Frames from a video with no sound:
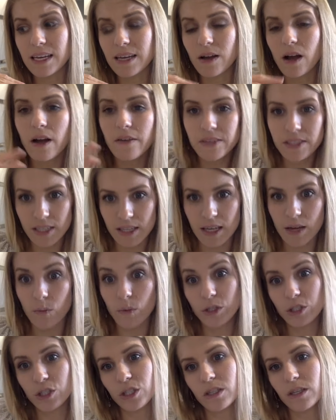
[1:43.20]
obviously they
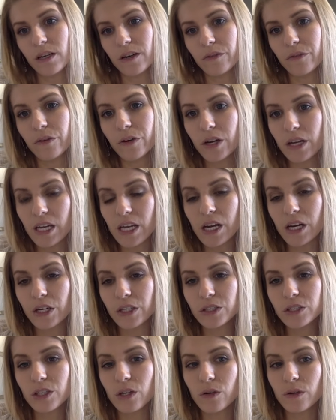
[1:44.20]
want you there for a year,
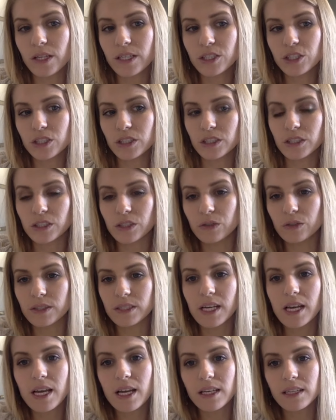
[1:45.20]
so let's just use,
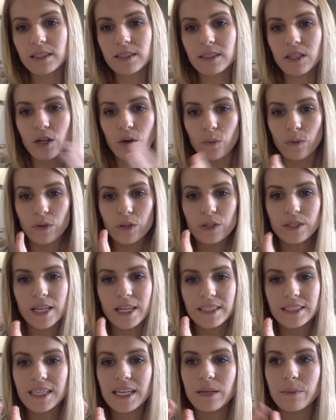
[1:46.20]
we'll use
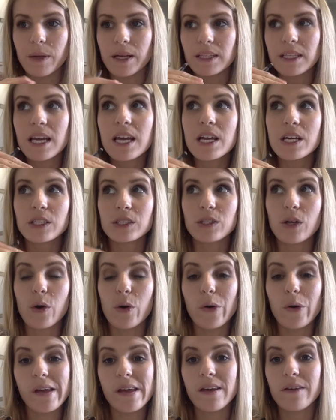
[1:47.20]
that 10 month. So
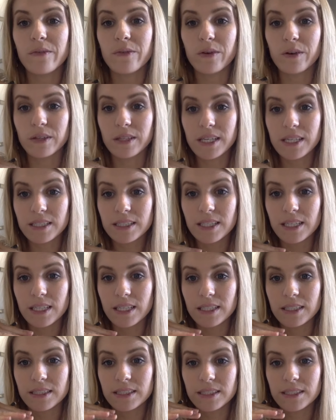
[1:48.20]
if your lease
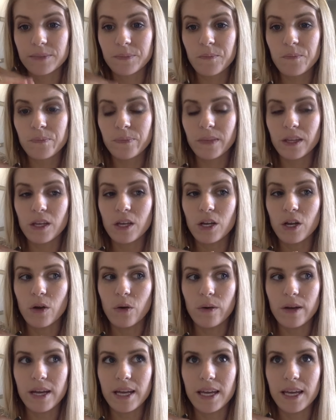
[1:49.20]
ends,
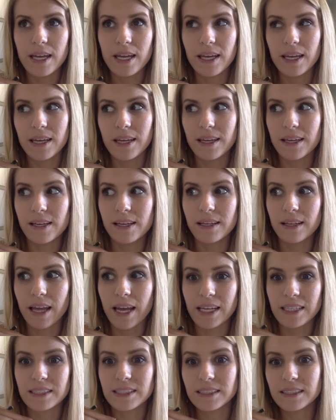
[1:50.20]
in
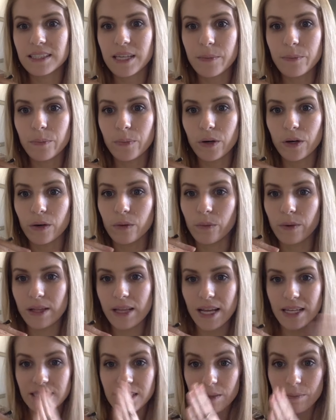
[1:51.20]
like December, when
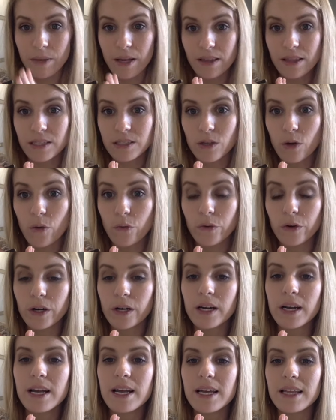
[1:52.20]
that 10 month is
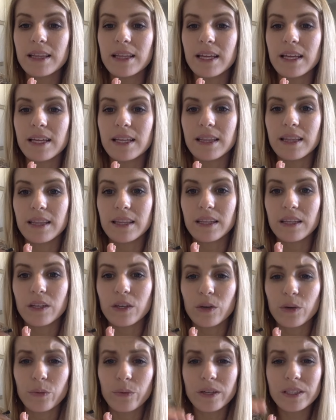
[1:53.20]
over, then
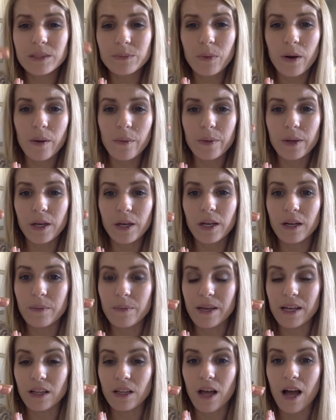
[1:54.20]
your rent's probably going to
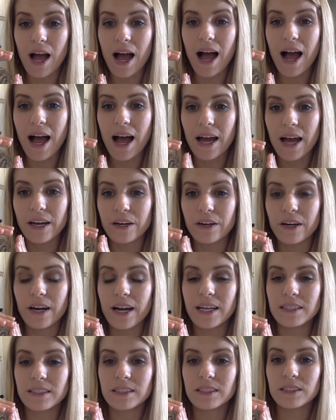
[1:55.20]
be a lot higher
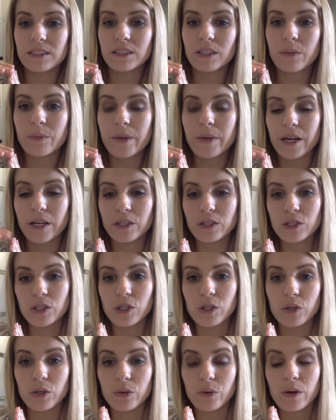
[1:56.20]
as compared to,
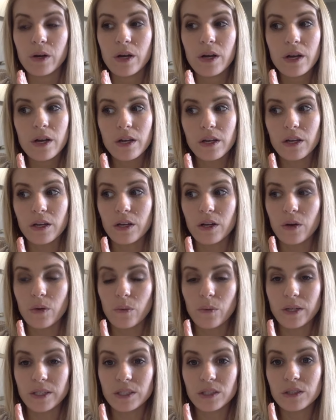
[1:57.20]

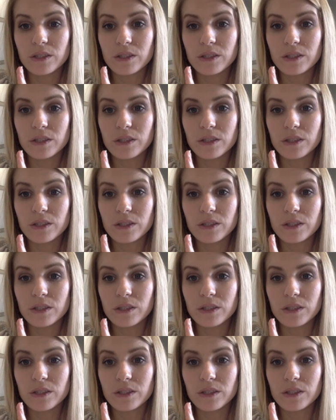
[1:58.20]
when